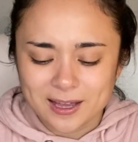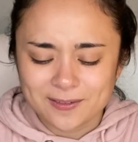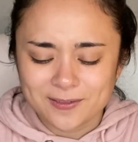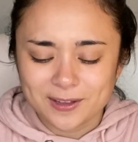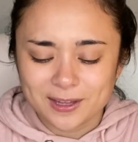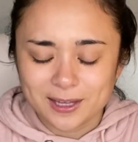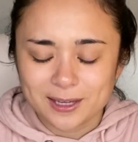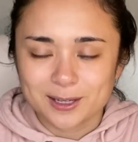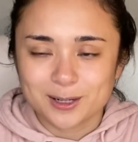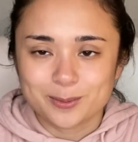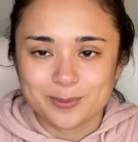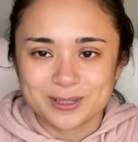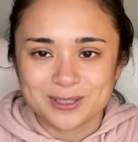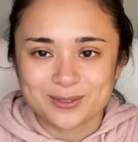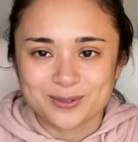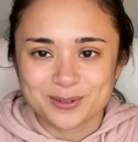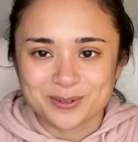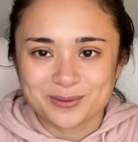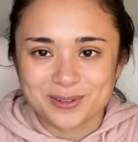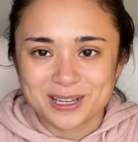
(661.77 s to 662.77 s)
I feel like it'll be
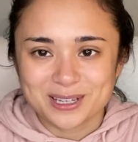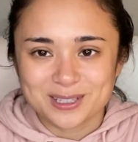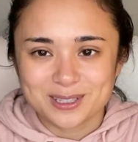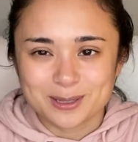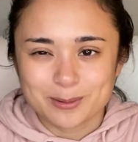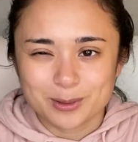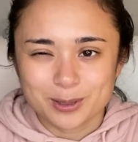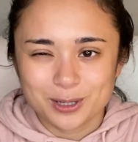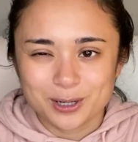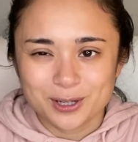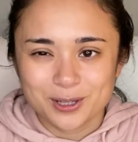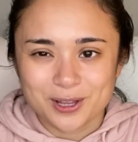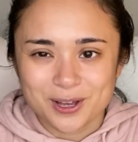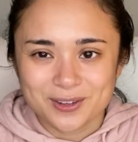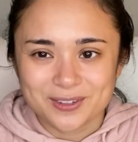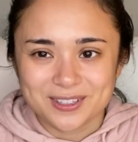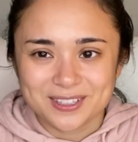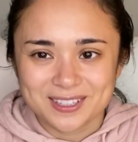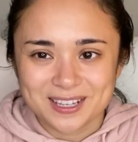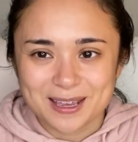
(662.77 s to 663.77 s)
sort of like similar along
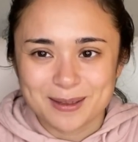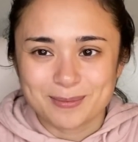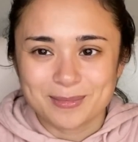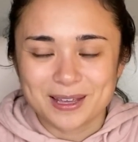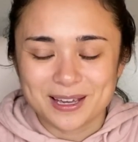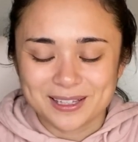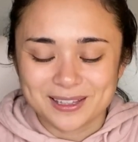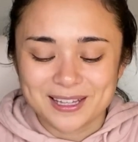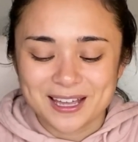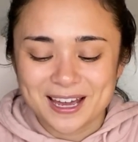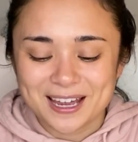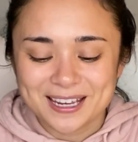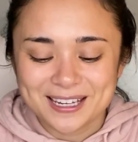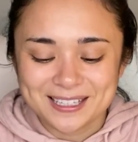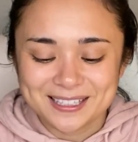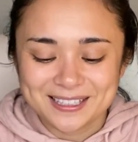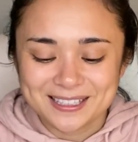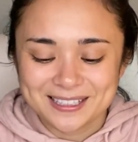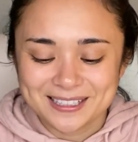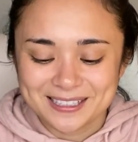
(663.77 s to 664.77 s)
the same like
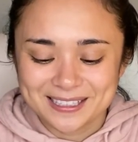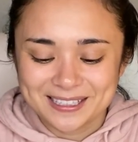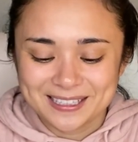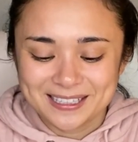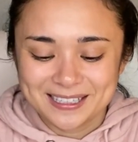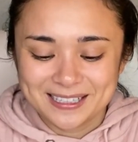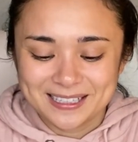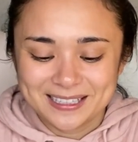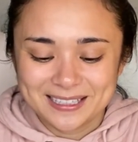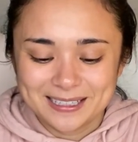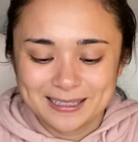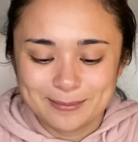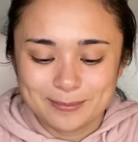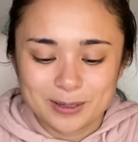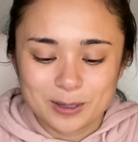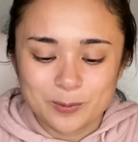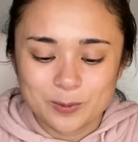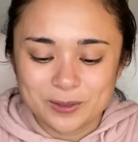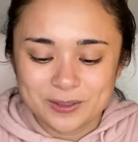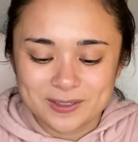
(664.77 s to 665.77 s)
lines,
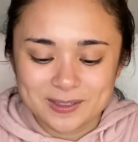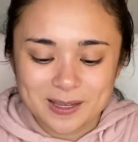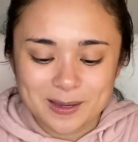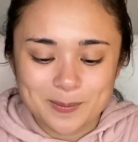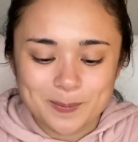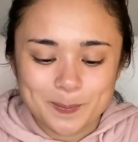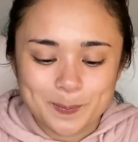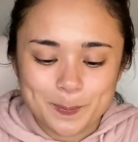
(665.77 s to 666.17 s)
but we'll see.